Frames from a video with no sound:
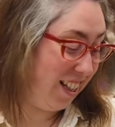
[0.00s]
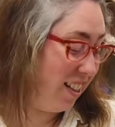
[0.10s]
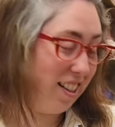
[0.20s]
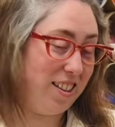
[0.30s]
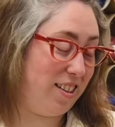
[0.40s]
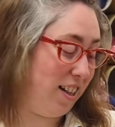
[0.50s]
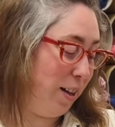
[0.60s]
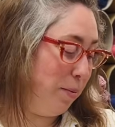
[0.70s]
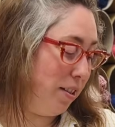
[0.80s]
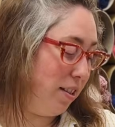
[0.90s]
So
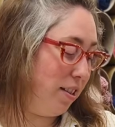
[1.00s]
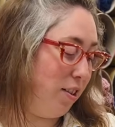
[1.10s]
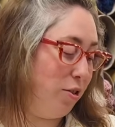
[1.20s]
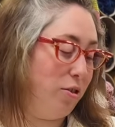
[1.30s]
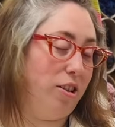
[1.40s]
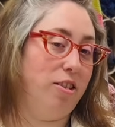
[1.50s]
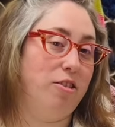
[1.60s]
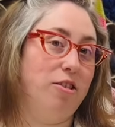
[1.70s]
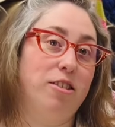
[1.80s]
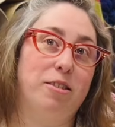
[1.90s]
time is a social
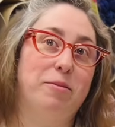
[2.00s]
construct.